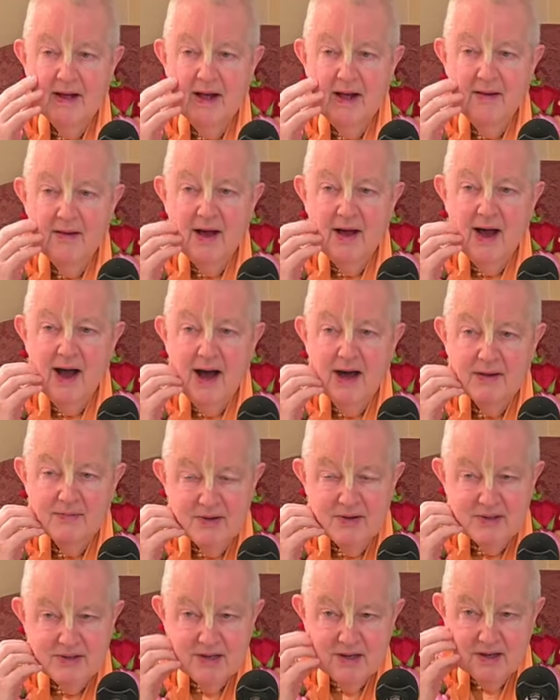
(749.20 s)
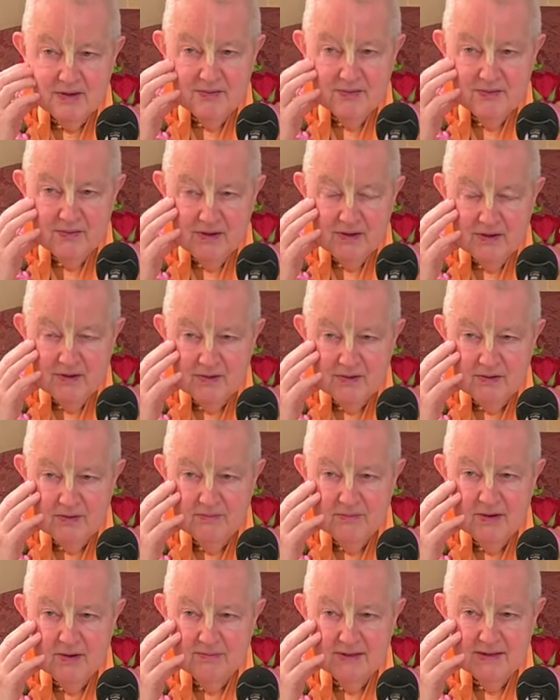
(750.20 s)
Atma-tattva or
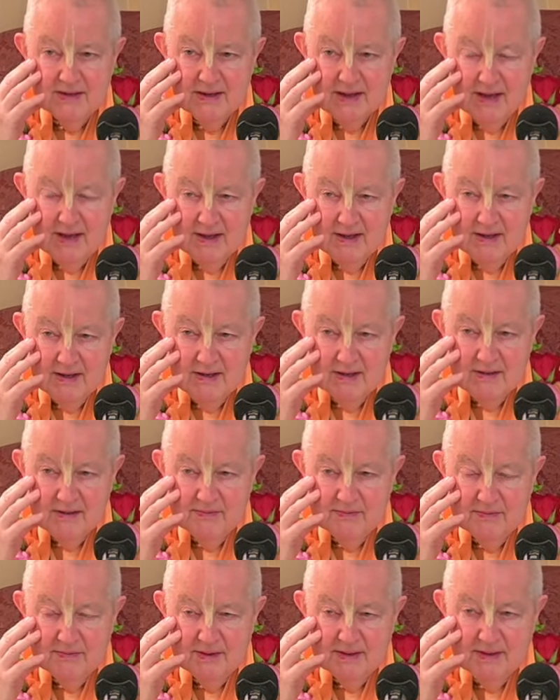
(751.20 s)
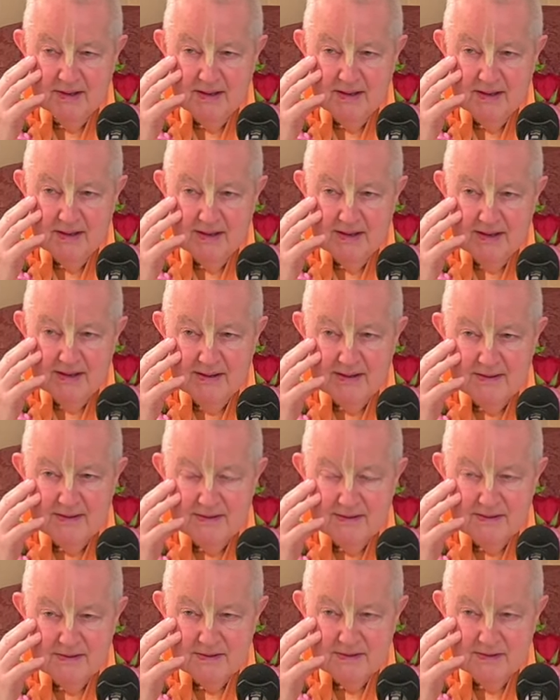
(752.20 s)
Brahma-gyan is
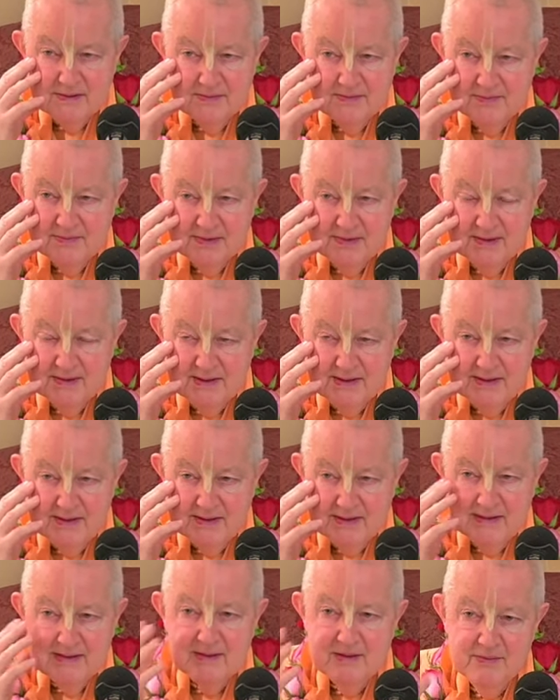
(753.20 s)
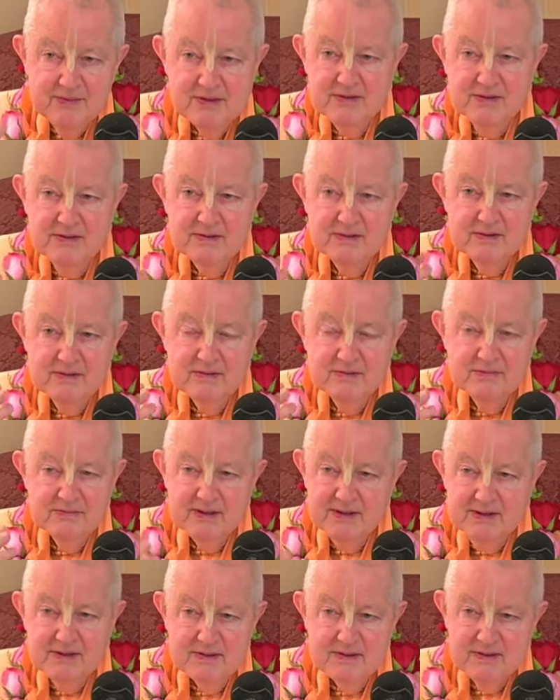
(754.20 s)
limited
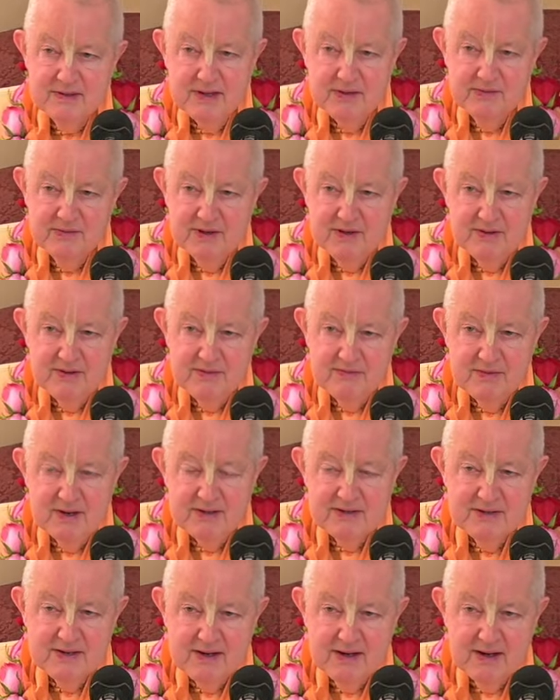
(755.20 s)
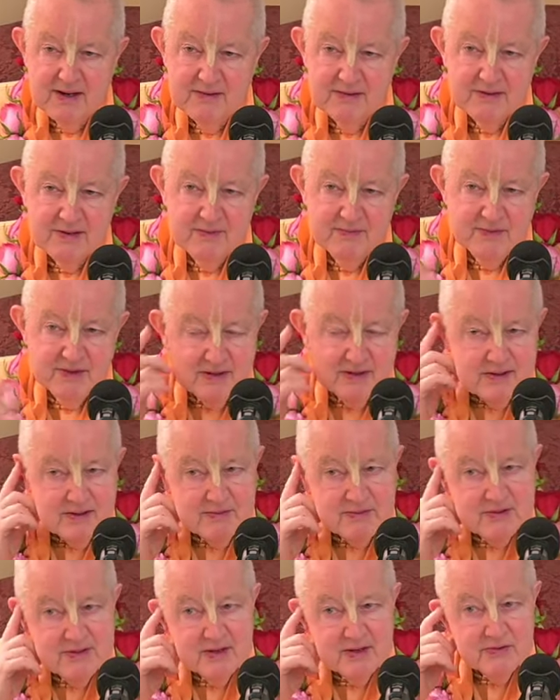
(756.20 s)
because it's not resting on something
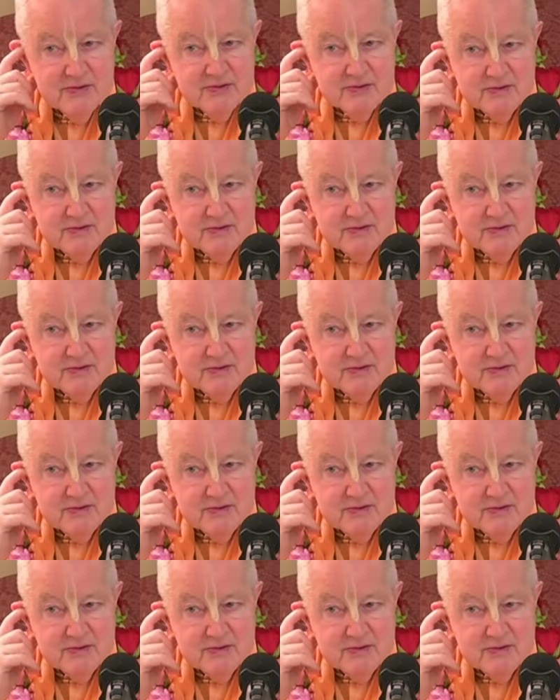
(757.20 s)
substantial.